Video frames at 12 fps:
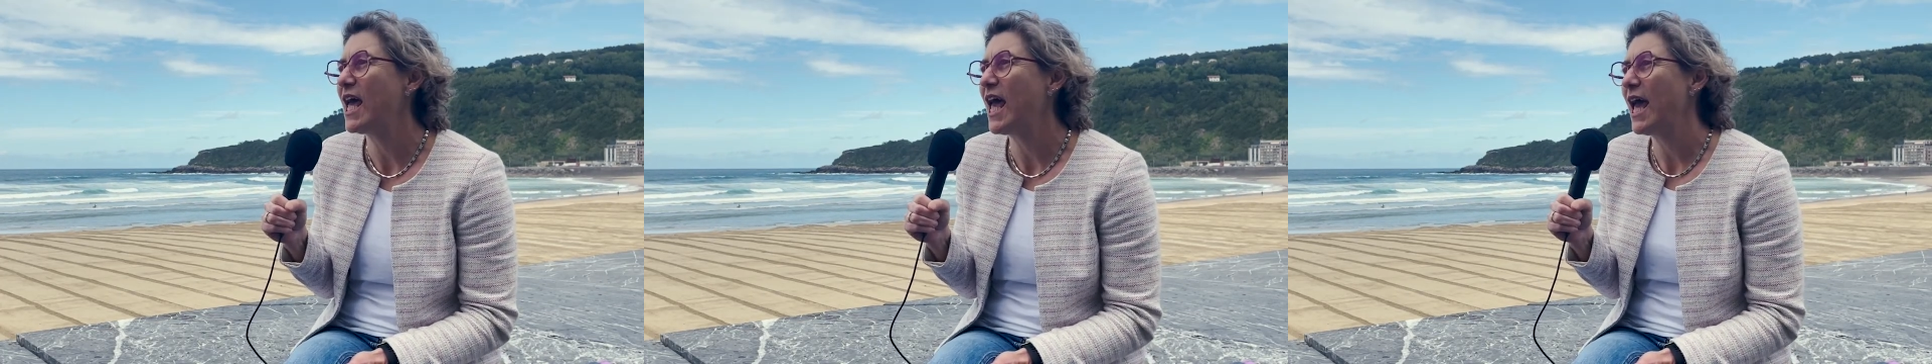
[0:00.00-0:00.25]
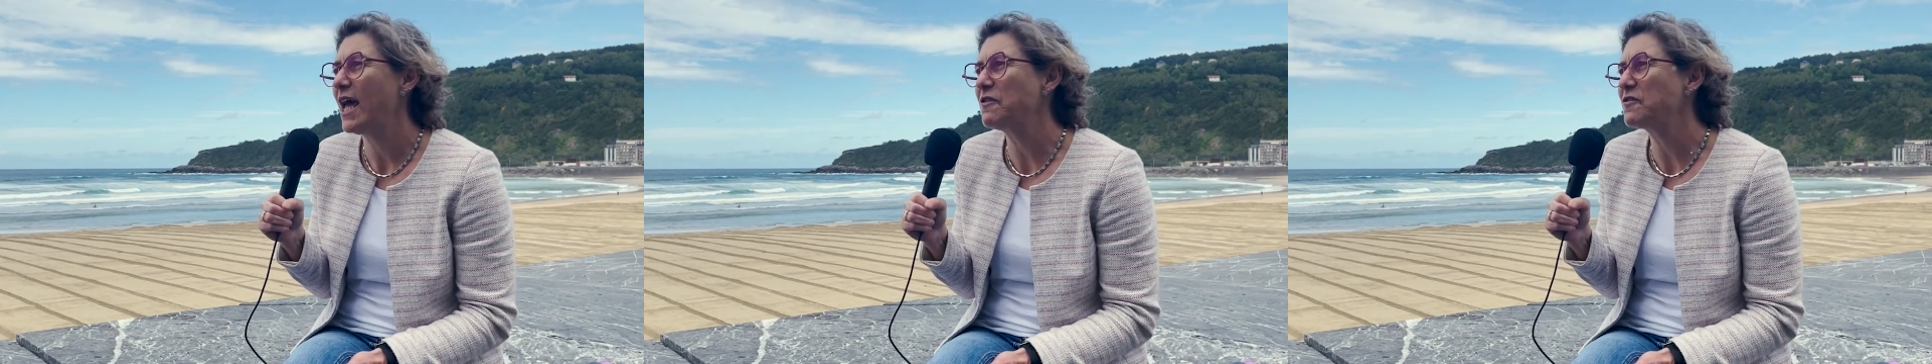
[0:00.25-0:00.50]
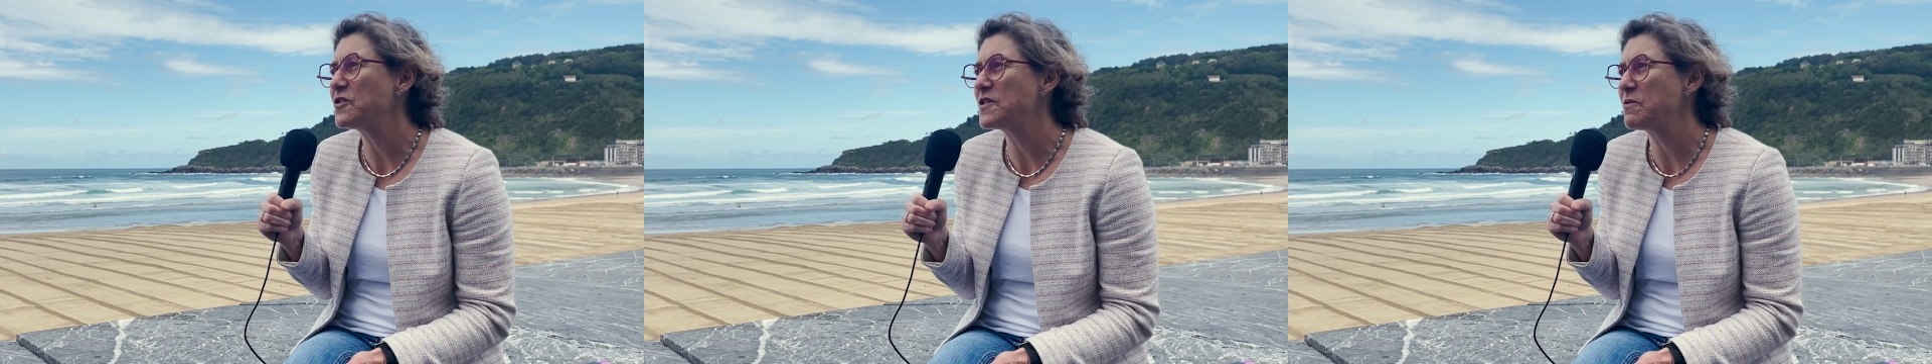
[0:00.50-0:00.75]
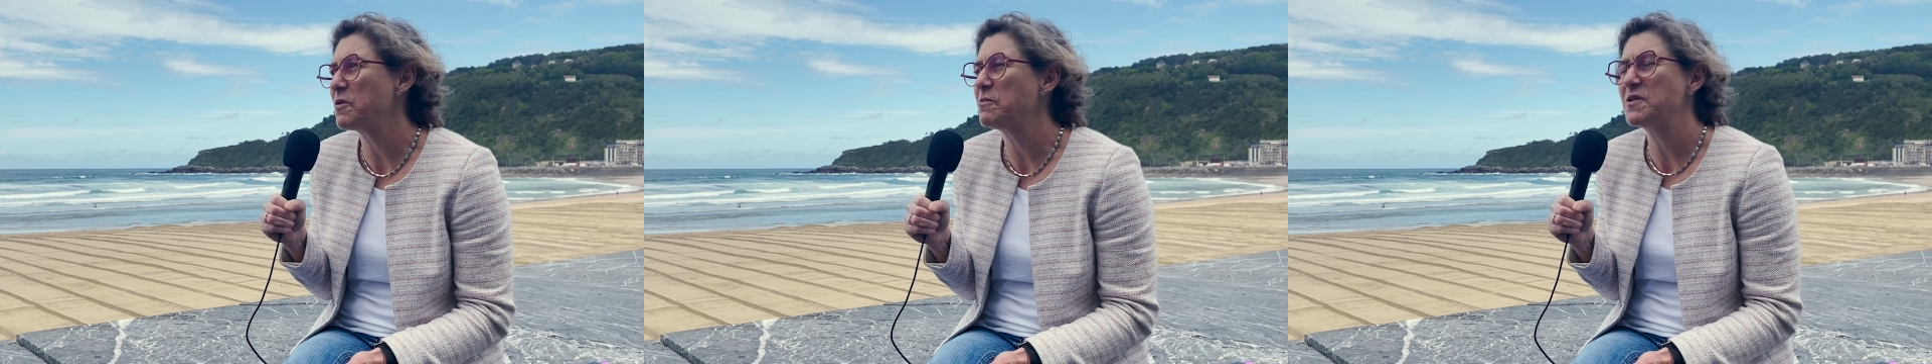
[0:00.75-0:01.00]
Yeah. And of course,
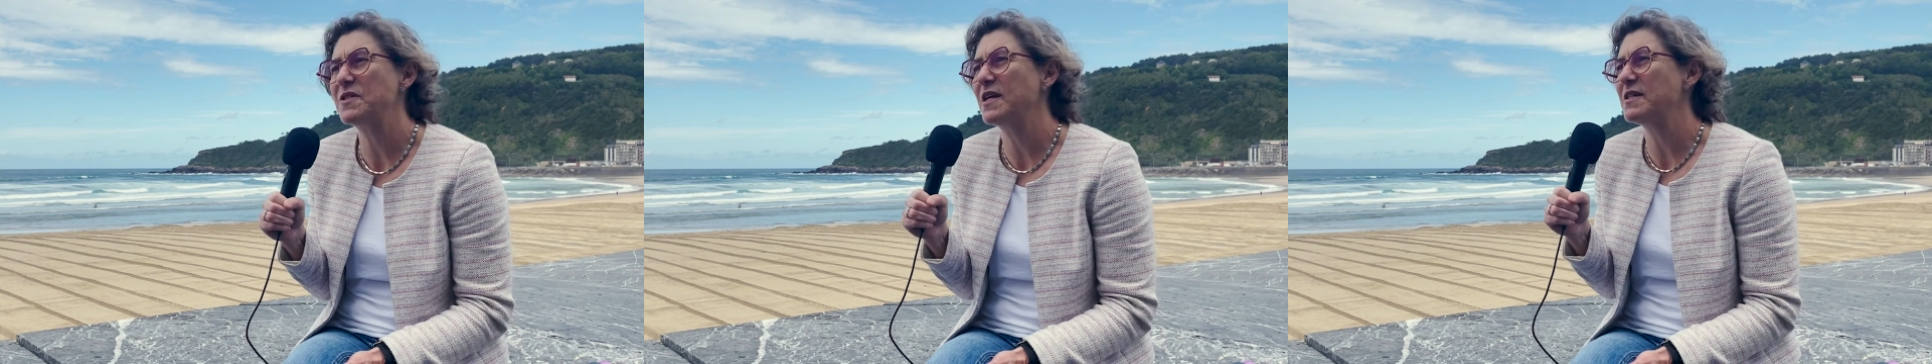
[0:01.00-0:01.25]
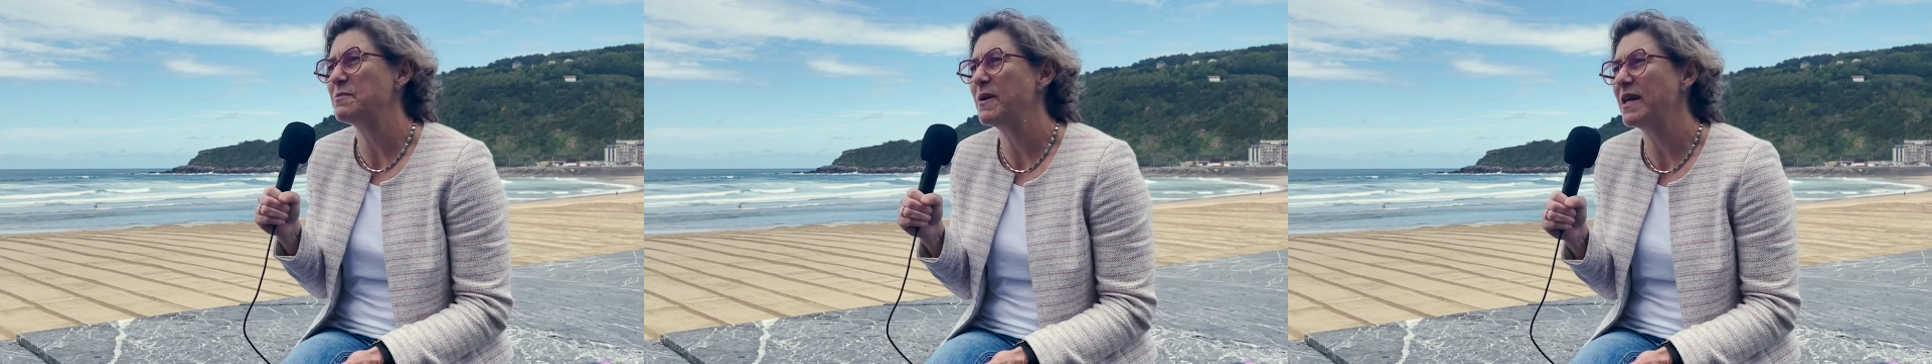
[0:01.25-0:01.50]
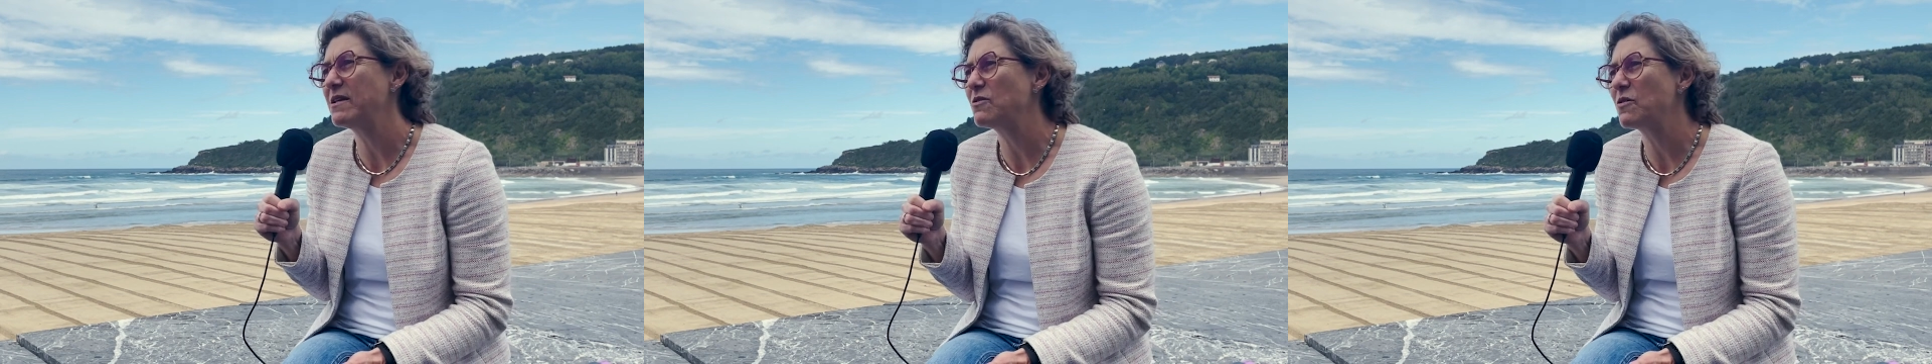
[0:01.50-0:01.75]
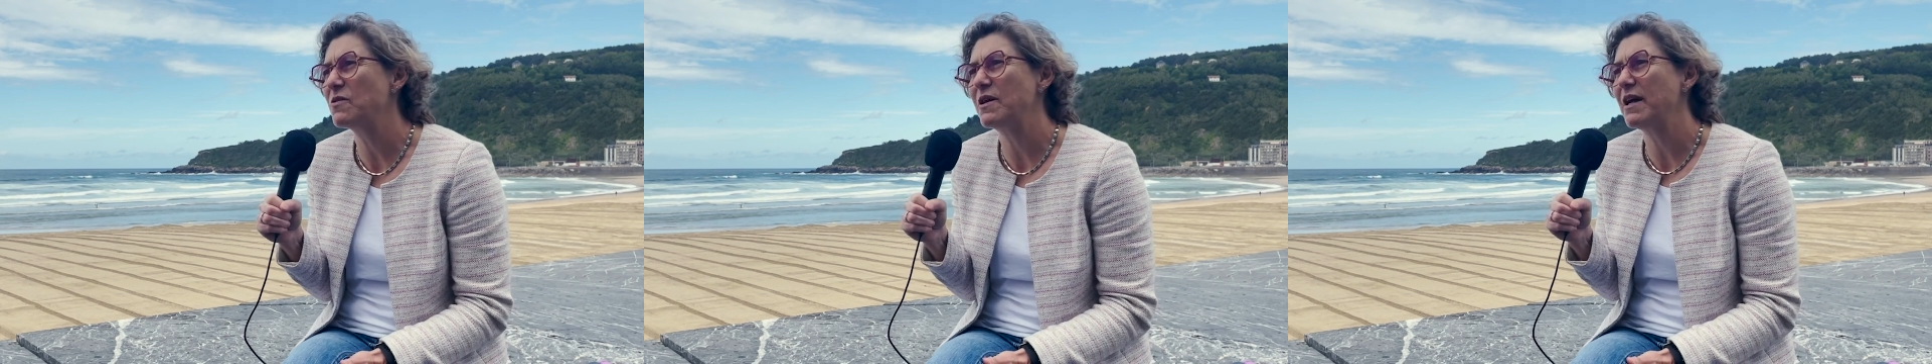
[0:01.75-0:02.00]
there were mistakes made
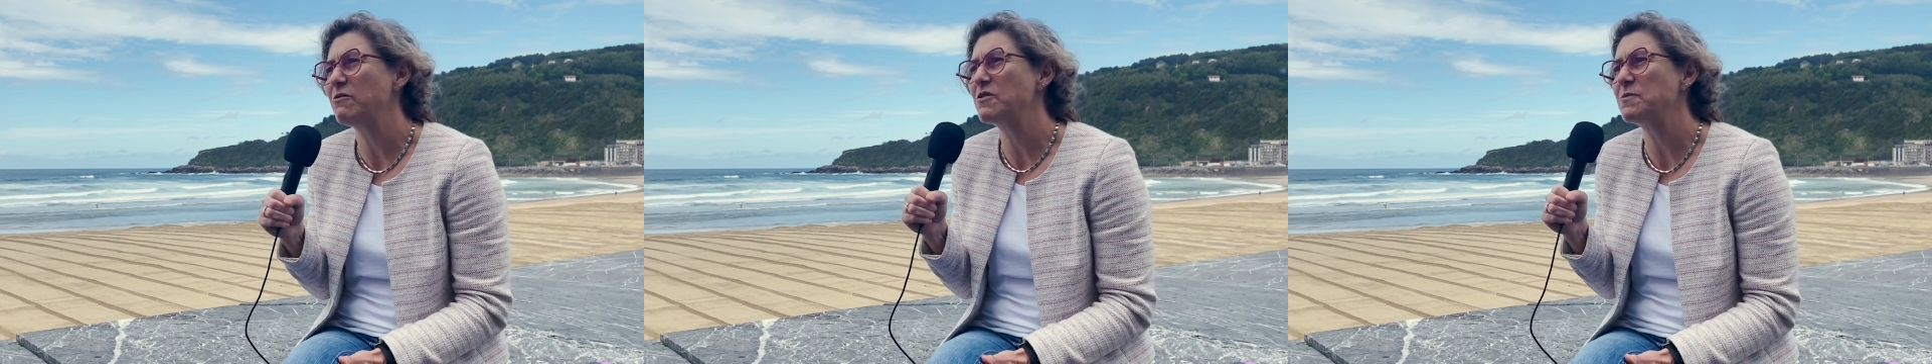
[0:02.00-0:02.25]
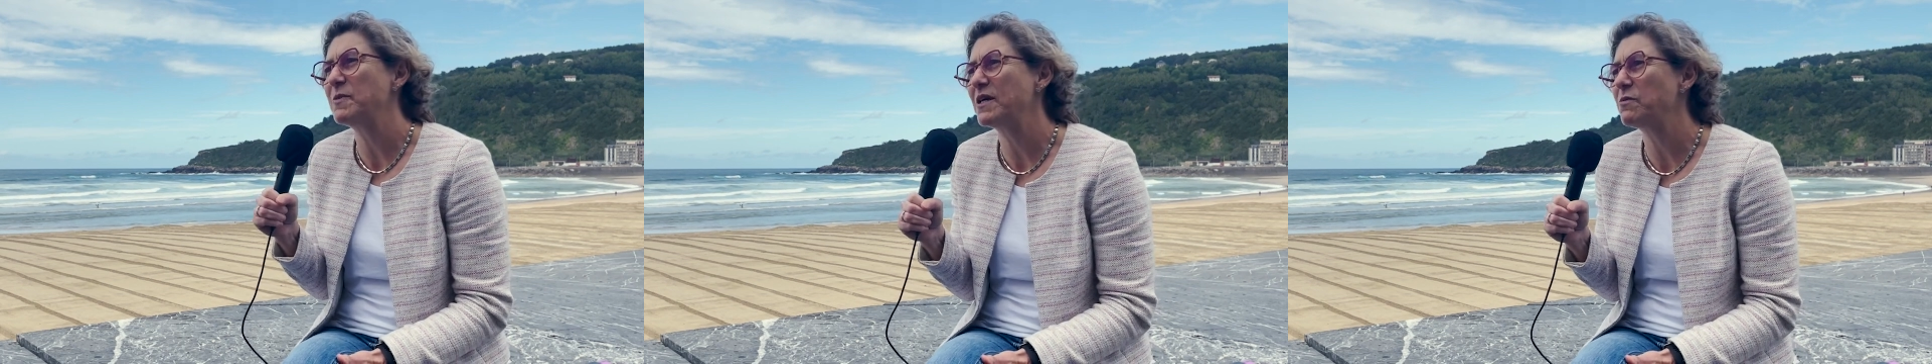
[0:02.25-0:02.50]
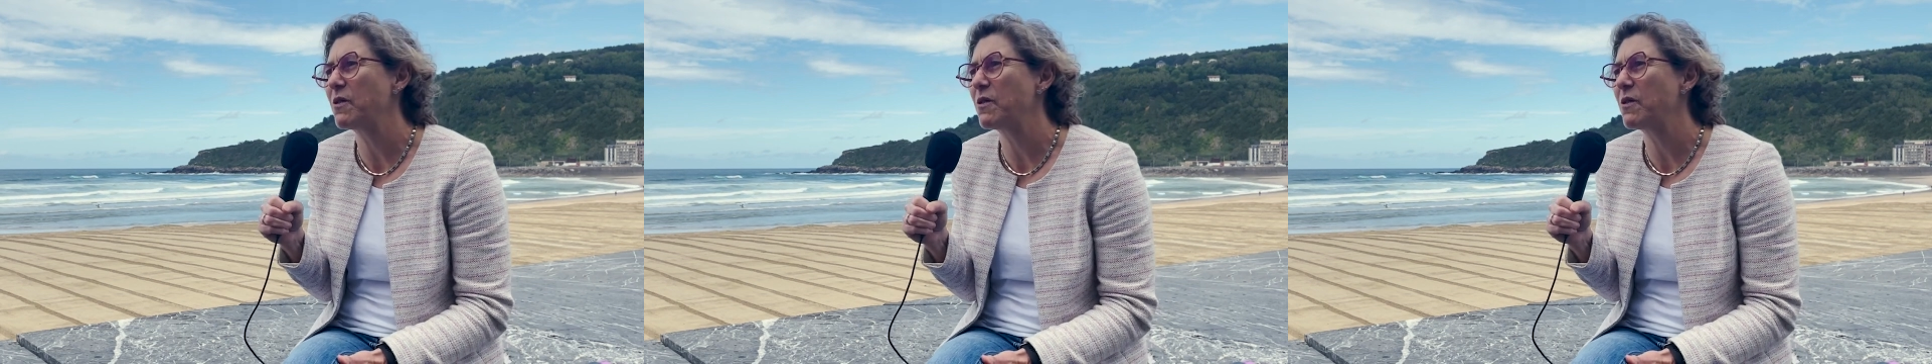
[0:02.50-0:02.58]
or the errors made.